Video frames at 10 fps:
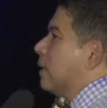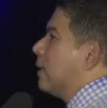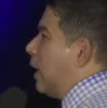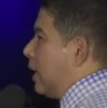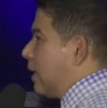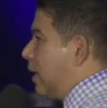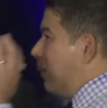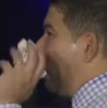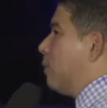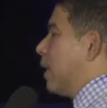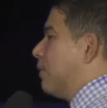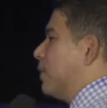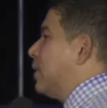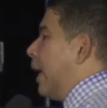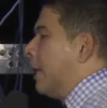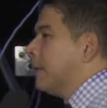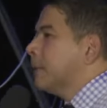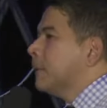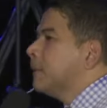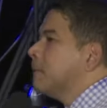harakiri, whatever you say.
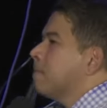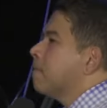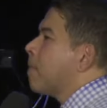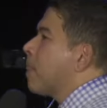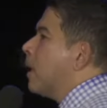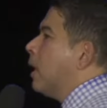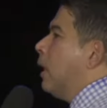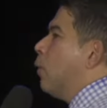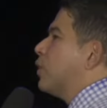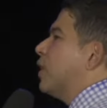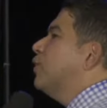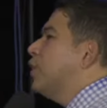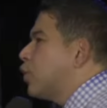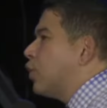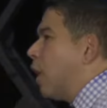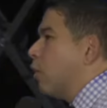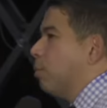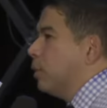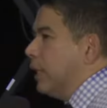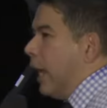It was a
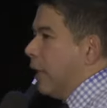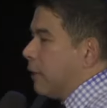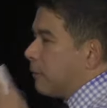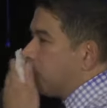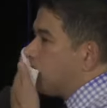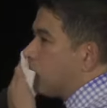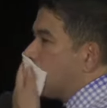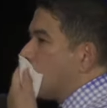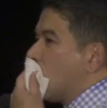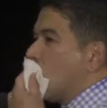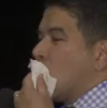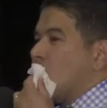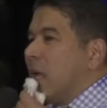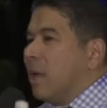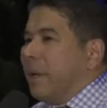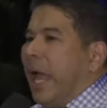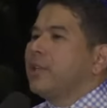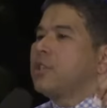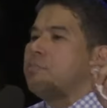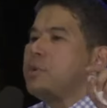dishonorable death. But I
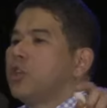submit